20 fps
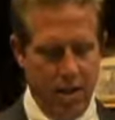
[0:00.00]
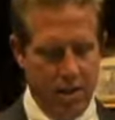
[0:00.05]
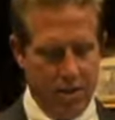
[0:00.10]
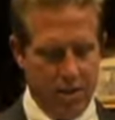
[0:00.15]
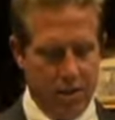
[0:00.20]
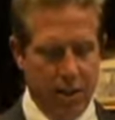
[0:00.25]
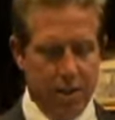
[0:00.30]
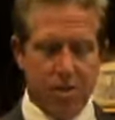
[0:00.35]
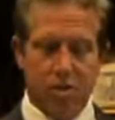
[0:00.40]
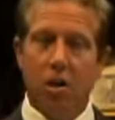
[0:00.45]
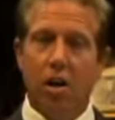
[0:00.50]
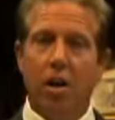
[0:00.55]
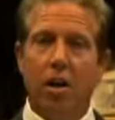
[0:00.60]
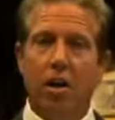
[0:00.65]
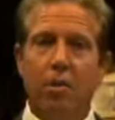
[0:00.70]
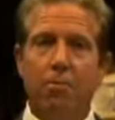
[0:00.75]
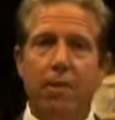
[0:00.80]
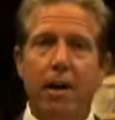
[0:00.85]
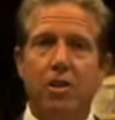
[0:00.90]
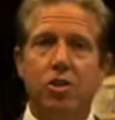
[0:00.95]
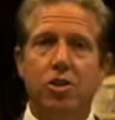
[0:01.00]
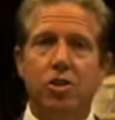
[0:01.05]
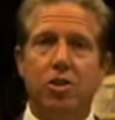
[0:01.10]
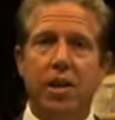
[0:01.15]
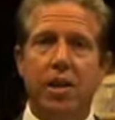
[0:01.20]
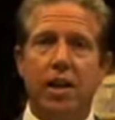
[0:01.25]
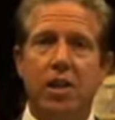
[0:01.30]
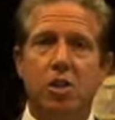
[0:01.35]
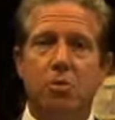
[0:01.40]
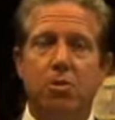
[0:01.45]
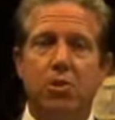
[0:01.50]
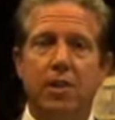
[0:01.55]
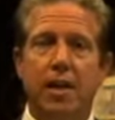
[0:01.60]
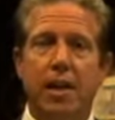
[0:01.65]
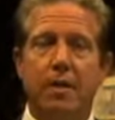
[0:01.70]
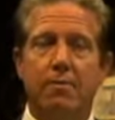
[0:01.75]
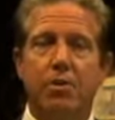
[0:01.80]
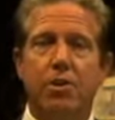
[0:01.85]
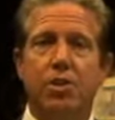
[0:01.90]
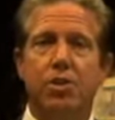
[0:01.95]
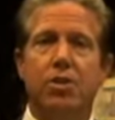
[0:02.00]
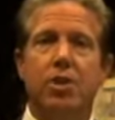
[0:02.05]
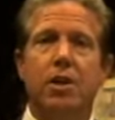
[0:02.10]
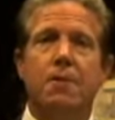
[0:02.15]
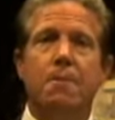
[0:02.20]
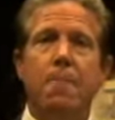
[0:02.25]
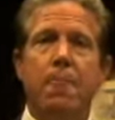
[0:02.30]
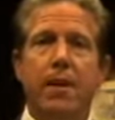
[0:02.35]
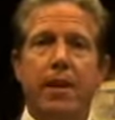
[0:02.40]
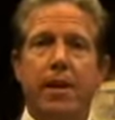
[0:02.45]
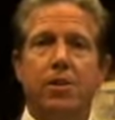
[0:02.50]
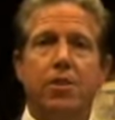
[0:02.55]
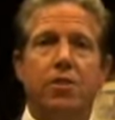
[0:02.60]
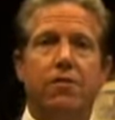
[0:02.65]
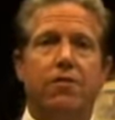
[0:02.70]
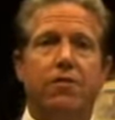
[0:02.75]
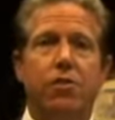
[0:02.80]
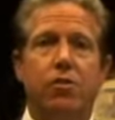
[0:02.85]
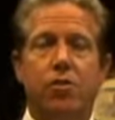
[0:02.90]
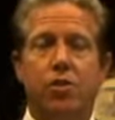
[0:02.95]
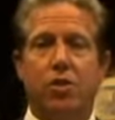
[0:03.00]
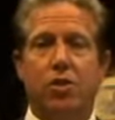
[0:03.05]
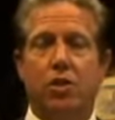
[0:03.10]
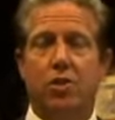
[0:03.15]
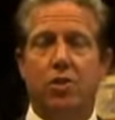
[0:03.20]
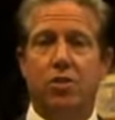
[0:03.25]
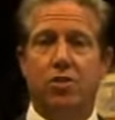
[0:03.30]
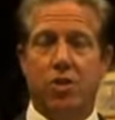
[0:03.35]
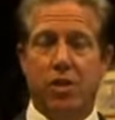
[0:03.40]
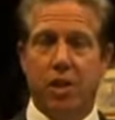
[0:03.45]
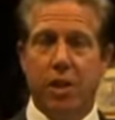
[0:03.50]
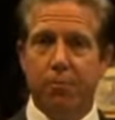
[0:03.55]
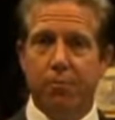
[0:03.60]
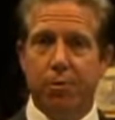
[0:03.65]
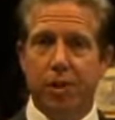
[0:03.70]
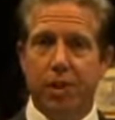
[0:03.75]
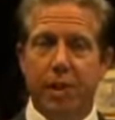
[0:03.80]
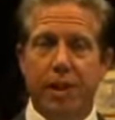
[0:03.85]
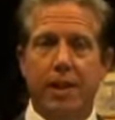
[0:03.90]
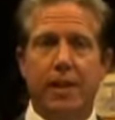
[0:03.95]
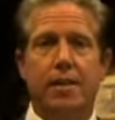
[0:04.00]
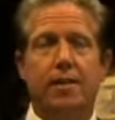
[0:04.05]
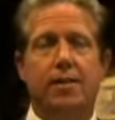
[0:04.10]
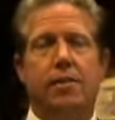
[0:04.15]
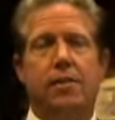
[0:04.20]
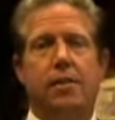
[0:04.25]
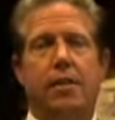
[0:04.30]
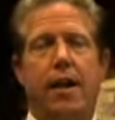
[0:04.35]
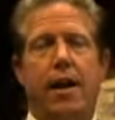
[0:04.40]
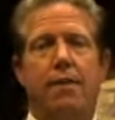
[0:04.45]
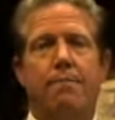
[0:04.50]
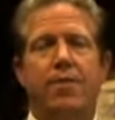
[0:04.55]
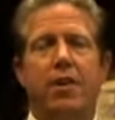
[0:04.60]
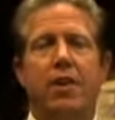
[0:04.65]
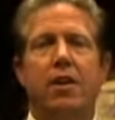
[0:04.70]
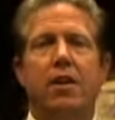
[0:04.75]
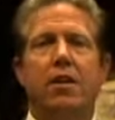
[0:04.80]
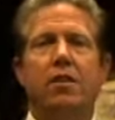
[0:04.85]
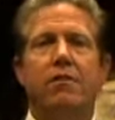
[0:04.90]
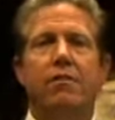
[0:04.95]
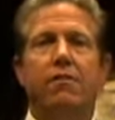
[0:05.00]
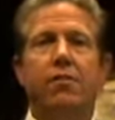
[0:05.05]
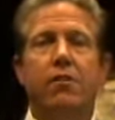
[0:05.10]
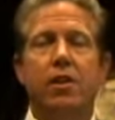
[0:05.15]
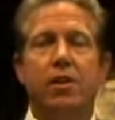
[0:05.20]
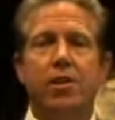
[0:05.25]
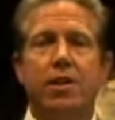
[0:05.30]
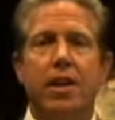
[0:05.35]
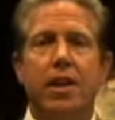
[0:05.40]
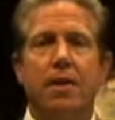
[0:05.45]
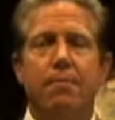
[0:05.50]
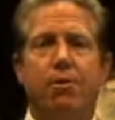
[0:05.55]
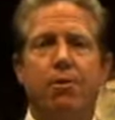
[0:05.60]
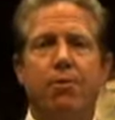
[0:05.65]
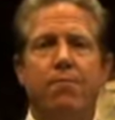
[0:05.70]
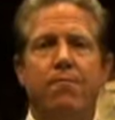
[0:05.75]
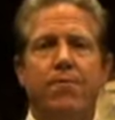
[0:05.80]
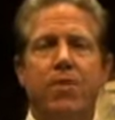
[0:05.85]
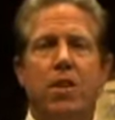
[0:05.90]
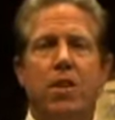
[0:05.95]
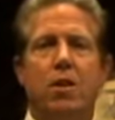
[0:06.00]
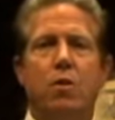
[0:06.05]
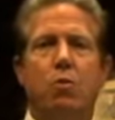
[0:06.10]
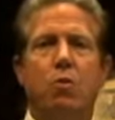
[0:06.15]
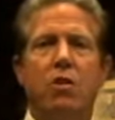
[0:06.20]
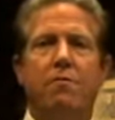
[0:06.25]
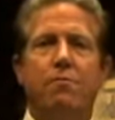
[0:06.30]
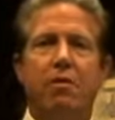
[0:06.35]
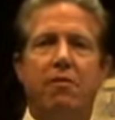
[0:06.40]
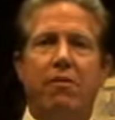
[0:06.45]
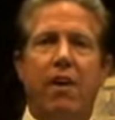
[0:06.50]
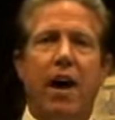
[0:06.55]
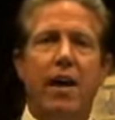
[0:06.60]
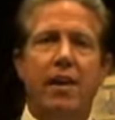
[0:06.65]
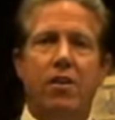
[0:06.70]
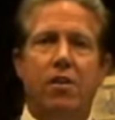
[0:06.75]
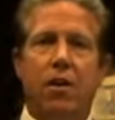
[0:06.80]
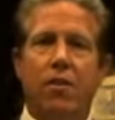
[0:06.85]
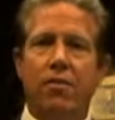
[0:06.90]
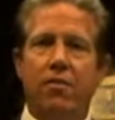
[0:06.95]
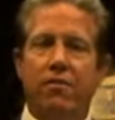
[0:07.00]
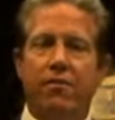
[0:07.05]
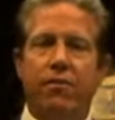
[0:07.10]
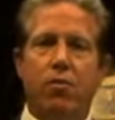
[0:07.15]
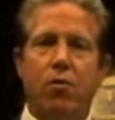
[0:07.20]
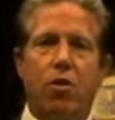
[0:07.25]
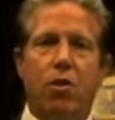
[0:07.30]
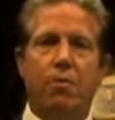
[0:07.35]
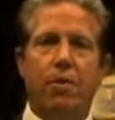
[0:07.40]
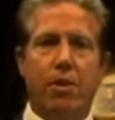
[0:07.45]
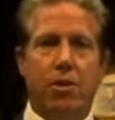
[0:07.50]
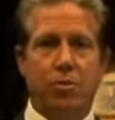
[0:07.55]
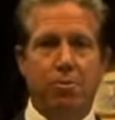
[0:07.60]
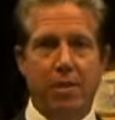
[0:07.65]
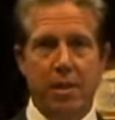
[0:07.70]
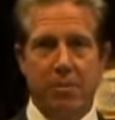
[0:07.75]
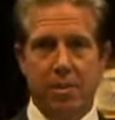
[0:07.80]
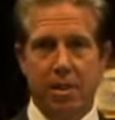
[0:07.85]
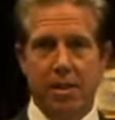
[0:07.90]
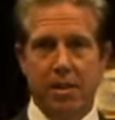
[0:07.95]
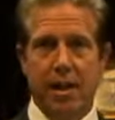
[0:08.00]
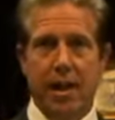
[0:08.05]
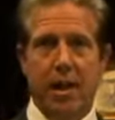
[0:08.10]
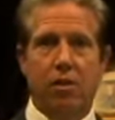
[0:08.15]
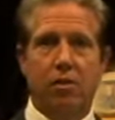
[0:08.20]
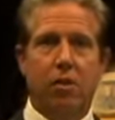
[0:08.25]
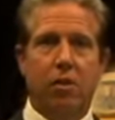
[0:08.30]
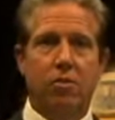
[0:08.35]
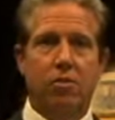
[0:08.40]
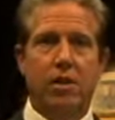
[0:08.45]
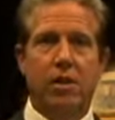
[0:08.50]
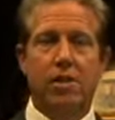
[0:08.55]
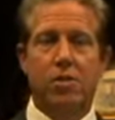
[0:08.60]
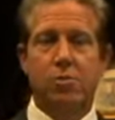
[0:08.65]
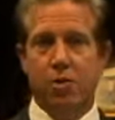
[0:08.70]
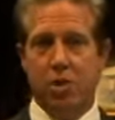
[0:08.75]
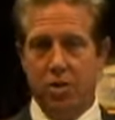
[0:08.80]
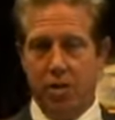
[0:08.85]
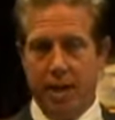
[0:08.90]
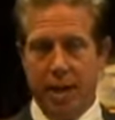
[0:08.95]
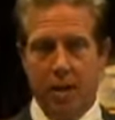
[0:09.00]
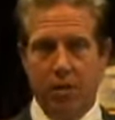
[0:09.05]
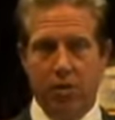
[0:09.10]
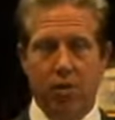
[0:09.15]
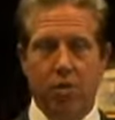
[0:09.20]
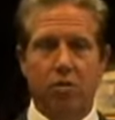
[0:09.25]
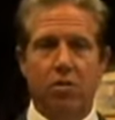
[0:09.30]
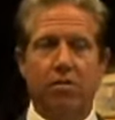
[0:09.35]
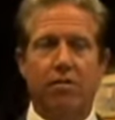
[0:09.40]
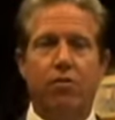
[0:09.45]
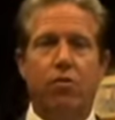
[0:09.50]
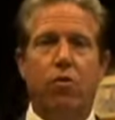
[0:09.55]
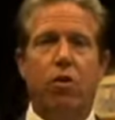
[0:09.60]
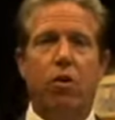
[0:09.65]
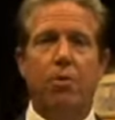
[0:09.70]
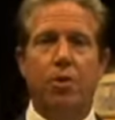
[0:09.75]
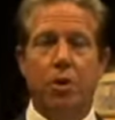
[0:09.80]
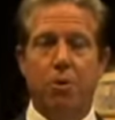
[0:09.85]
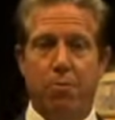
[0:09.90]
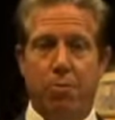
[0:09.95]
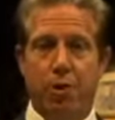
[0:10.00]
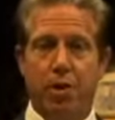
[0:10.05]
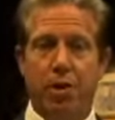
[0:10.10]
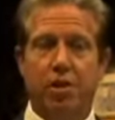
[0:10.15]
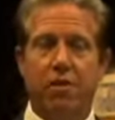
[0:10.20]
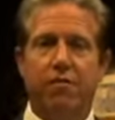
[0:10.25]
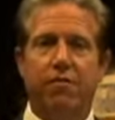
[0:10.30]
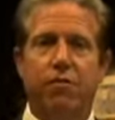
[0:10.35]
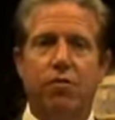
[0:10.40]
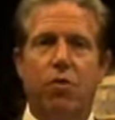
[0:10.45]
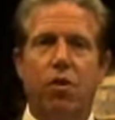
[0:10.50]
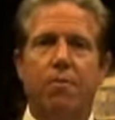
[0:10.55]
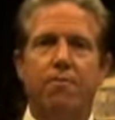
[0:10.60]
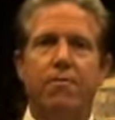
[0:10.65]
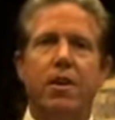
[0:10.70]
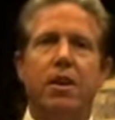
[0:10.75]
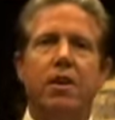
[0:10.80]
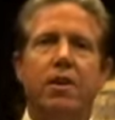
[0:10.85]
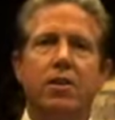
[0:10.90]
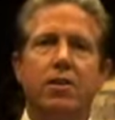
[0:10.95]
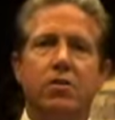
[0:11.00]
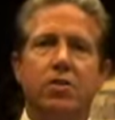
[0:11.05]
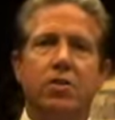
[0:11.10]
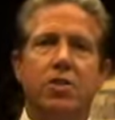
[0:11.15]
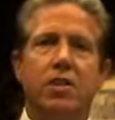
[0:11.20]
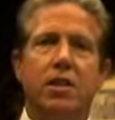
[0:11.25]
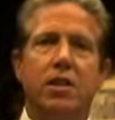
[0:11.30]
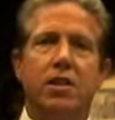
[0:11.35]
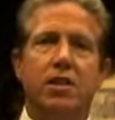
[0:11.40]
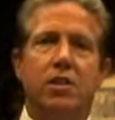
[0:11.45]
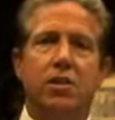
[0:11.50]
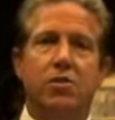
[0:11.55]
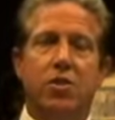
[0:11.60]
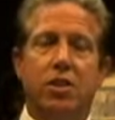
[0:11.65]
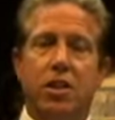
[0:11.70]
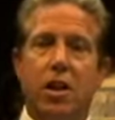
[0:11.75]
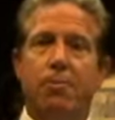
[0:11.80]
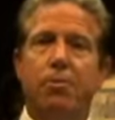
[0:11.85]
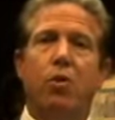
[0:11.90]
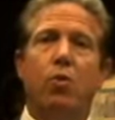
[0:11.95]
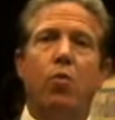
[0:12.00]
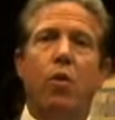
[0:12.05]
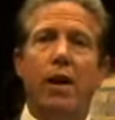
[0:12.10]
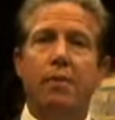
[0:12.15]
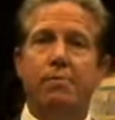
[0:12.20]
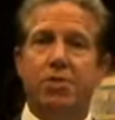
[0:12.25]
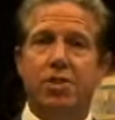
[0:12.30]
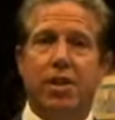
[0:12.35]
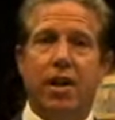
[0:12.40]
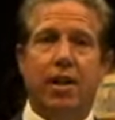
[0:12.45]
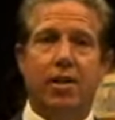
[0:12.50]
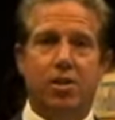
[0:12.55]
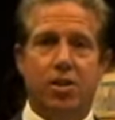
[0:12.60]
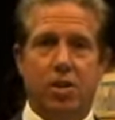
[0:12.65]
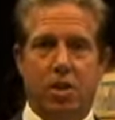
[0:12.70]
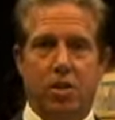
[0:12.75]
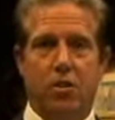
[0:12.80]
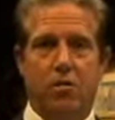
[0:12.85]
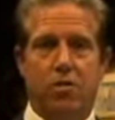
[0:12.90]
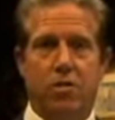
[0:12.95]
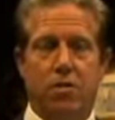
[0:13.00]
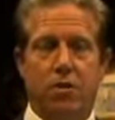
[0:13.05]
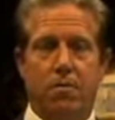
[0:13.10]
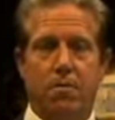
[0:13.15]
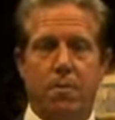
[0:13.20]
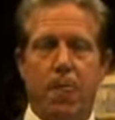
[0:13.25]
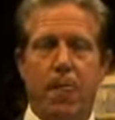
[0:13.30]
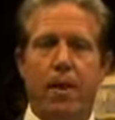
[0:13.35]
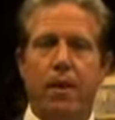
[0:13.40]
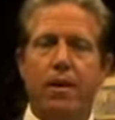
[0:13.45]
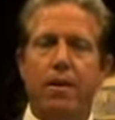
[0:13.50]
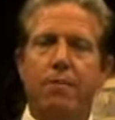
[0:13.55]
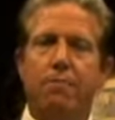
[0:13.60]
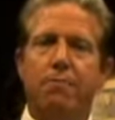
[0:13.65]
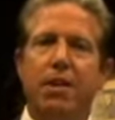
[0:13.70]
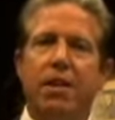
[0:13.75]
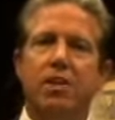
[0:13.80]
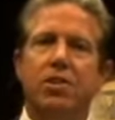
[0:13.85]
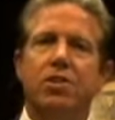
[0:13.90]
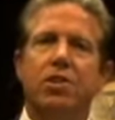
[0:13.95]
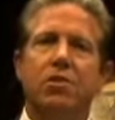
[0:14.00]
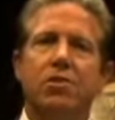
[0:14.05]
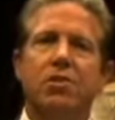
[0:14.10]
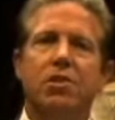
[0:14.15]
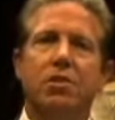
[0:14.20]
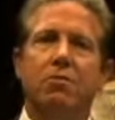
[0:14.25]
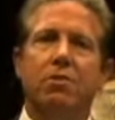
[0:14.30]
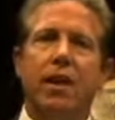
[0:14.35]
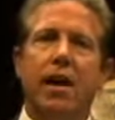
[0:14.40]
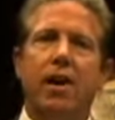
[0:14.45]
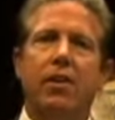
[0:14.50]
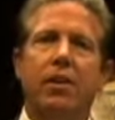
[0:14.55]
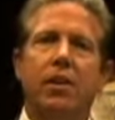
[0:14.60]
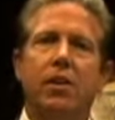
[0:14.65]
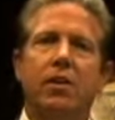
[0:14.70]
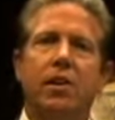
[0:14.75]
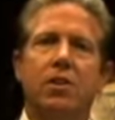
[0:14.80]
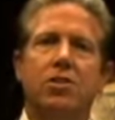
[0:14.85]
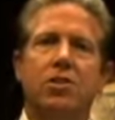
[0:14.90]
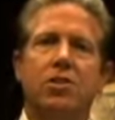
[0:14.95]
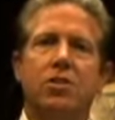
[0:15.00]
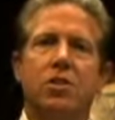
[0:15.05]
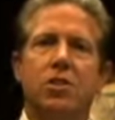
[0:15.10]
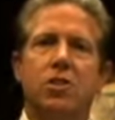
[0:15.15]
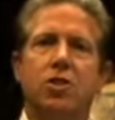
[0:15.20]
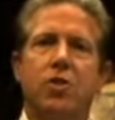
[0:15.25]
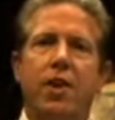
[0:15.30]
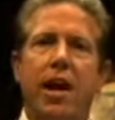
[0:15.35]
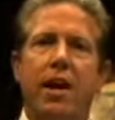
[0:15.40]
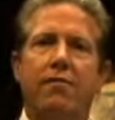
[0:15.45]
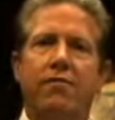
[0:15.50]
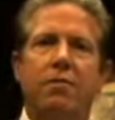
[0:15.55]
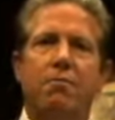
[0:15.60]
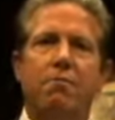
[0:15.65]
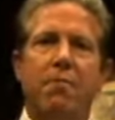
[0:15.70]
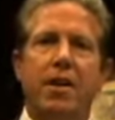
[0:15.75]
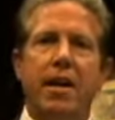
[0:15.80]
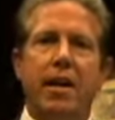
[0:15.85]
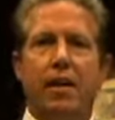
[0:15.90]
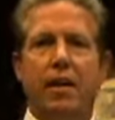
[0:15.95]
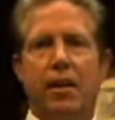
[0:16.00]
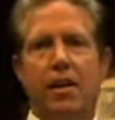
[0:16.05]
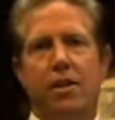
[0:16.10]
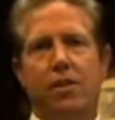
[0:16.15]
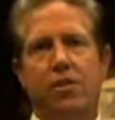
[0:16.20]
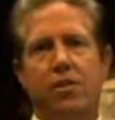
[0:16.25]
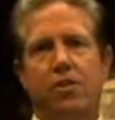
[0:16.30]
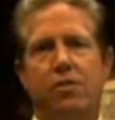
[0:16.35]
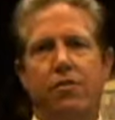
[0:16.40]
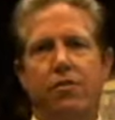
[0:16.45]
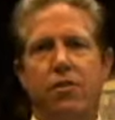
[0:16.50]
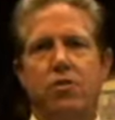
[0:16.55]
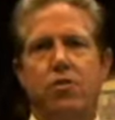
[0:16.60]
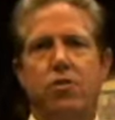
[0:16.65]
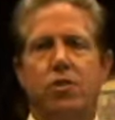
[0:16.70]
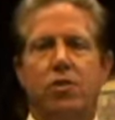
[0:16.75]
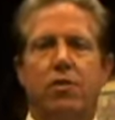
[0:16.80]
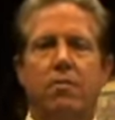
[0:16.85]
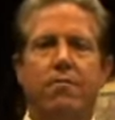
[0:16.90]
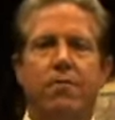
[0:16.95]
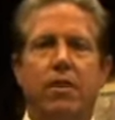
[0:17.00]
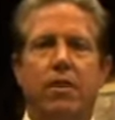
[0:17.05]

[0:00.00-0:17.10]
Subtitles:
So let's talk about your tangible damages into the future, because there's a couple of keys to that. For example, we've provided on the form, and you'll be able to download this. When you download the form and you print the form, you'll see that there's a couple of websites to go to, because there's some calculations that you have to make into the future.